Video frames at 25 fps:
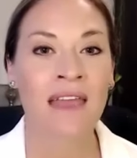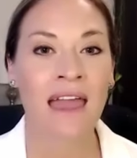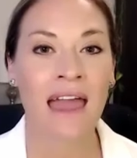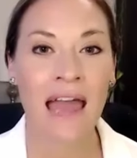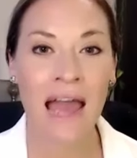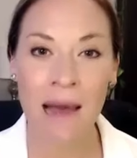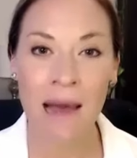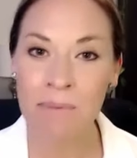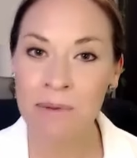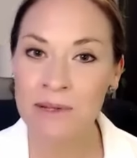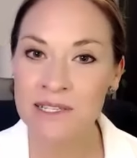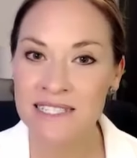
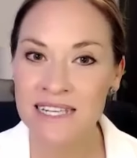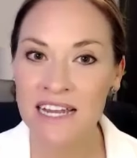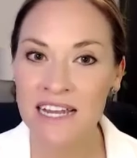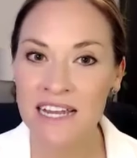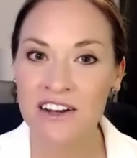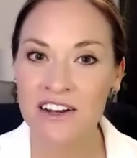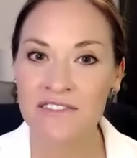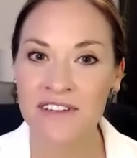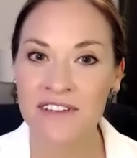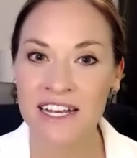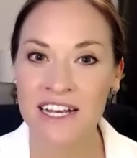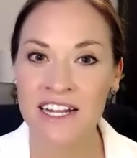Apple
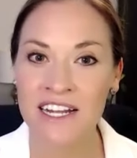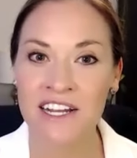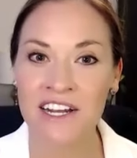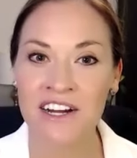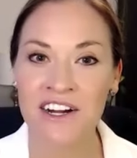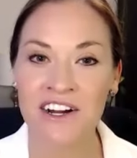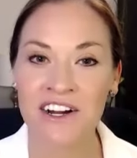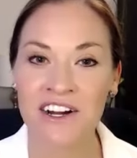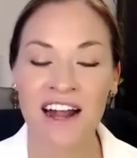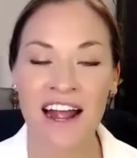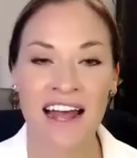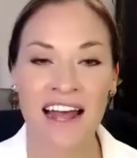cider
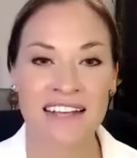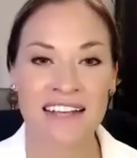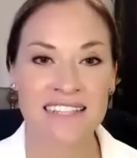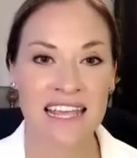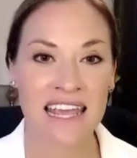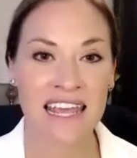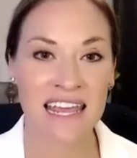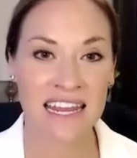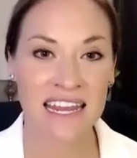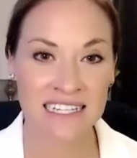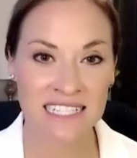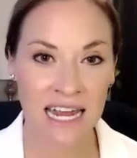vinegar has
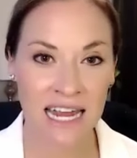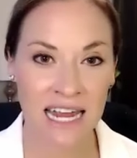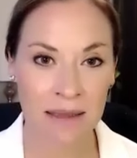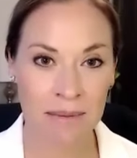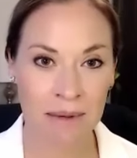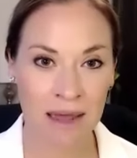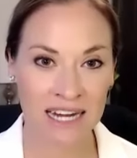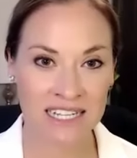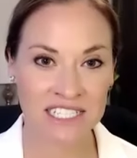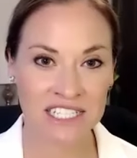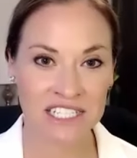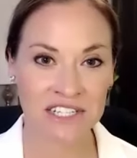
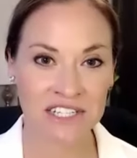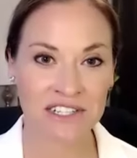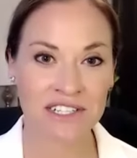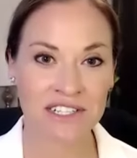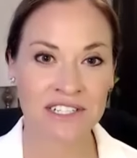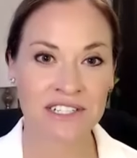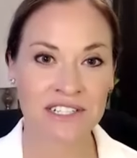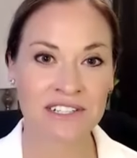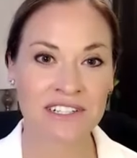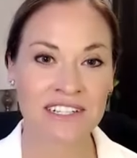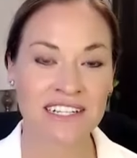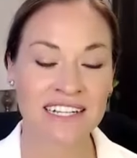
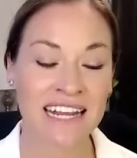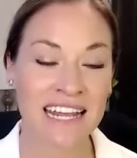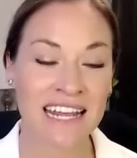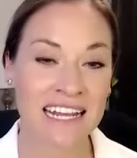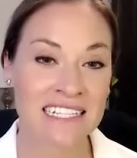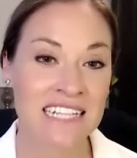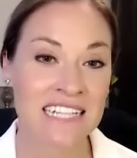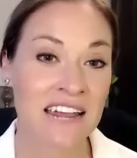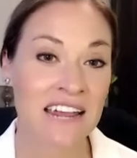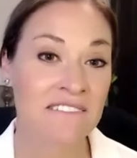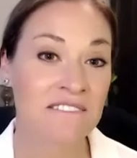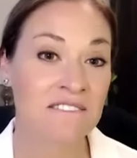antibacterial and
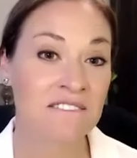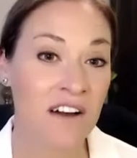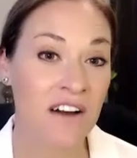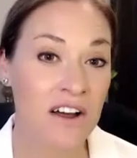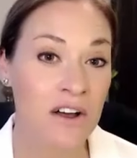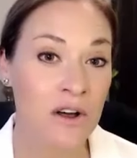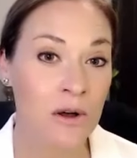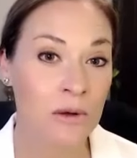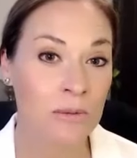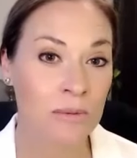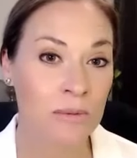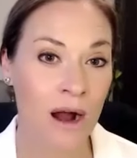
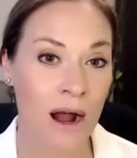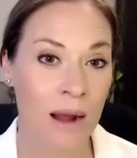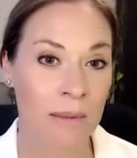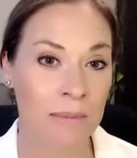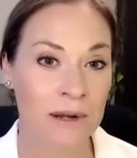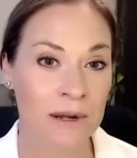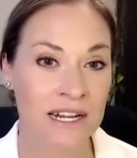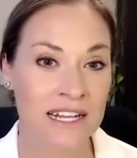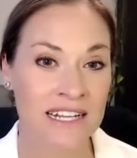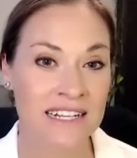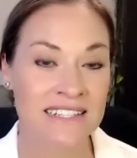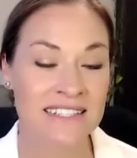antifungal
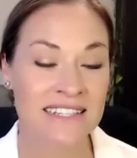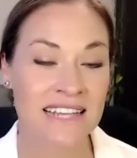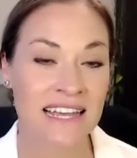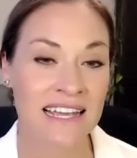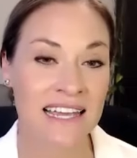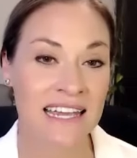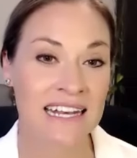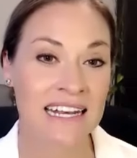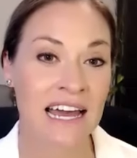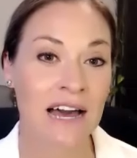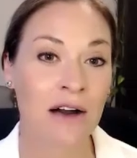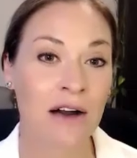properties that
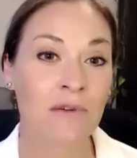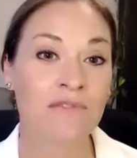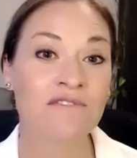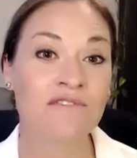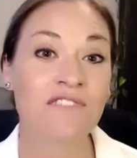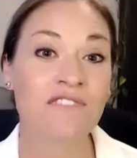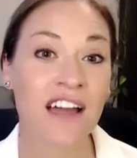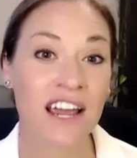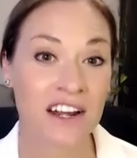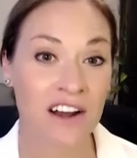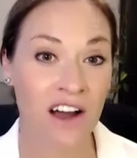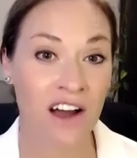can help
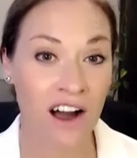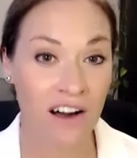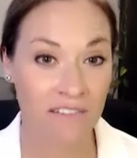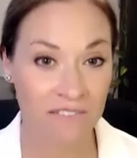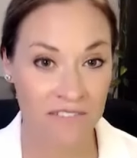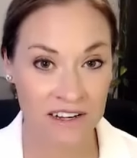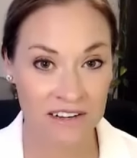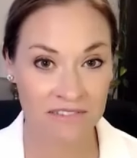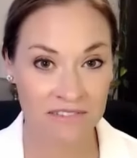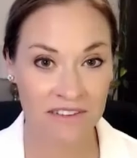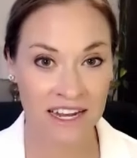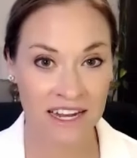fight off
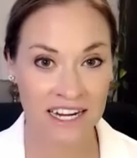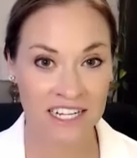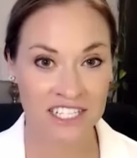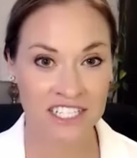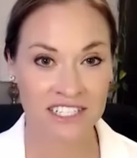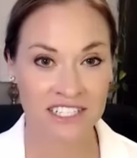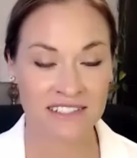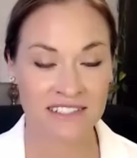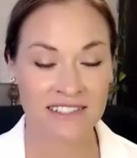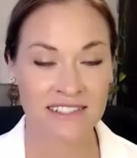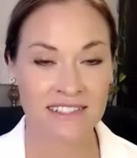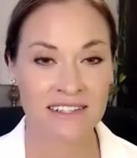
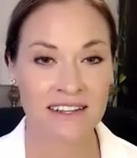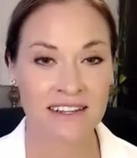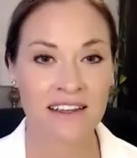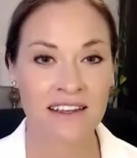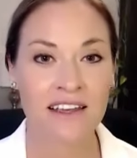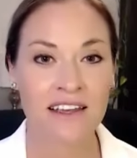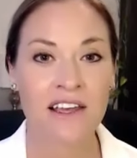infections.